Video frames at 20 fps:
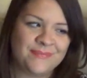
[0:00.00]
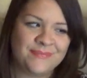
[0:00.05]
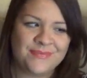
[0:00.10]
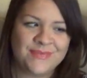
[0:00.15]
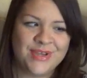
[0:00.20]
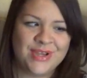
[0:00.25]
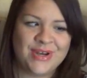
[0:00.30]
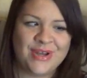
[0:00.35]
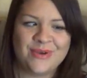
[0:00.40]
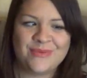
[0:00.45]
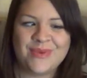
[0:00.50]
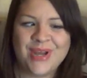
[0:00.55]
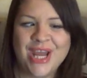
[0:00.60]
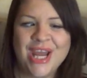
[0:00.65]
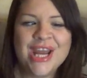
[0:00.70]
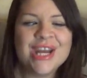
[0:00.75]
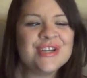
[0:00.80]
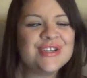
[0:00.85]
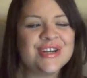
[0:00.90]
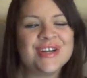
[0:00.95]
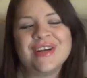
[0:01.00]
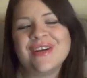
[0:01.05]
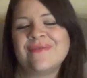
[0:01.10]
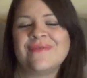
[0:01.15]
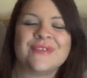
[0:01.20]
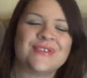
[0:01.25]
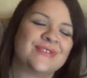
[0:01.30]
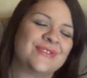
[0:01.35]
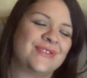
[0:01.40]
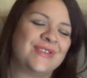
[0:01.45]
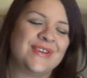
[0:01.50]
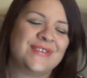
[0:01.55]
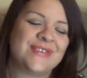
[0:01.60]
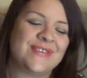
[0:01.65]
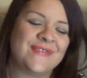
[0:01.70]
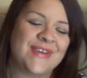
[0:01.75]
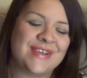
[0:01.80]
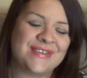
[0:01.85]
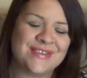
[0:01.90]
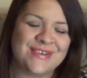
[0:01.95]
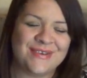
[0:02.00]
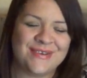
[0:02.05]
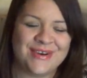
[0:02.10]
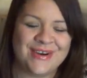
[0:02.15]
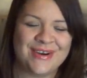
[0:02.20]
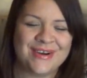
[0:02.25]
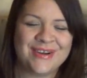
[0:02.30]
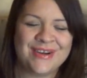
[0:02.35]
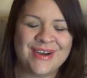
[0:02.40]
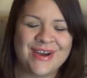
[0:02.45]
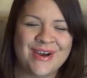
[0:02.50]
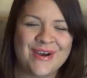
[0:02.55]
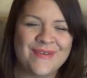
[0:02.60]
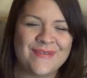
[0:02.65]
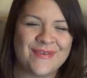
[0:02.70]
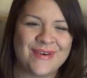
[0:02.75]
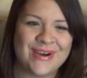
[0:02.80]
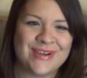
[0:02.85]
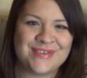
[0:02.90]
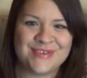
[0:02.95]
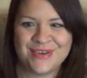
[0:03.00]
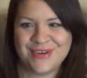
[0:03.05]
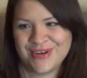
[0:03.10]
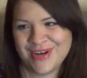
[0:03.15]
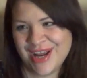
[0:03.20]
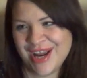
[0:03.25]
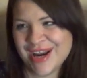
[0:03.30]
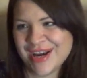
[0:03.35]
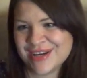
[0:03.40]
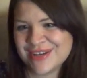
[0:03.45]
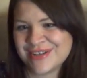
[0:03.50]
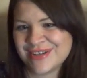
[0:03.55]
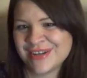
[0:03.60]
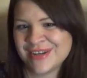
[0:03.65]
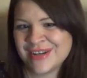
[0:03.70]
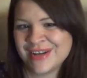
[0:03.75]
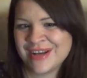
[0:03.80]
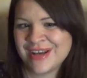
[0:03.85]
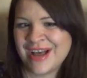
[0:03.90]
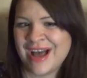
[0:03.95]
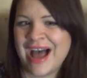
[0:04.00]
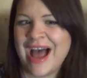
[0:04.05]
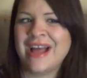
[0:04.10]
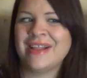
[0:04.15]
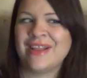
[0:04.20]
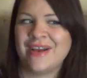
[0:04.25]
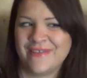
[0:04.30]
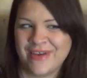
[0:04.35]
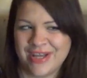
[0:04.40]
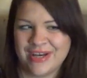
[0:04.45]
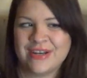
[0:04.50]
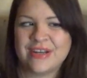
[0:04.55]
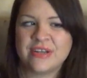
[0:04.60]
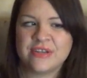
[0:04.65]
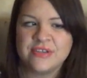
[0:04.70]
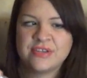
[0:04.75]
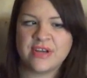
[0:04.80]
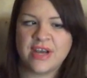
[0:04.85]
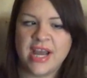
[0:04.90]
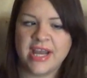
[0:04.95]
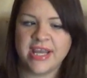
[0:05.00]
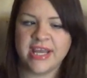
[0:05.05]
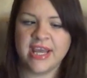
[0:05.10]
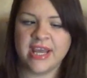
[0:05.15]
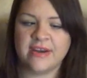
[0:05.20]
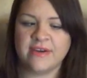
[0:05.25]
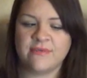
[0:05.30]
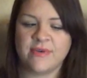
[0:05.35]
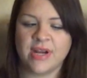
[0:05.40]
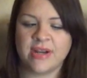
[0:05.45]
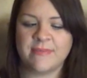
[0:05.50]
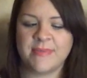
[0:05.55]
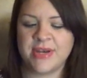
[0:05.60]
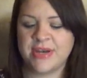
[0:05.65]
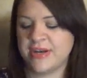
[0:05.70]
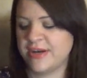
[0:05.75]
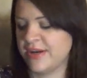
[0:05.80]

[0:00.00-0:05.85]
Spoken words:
you know, aging for those of us who are over a certain age. I love it, so I can't recommend it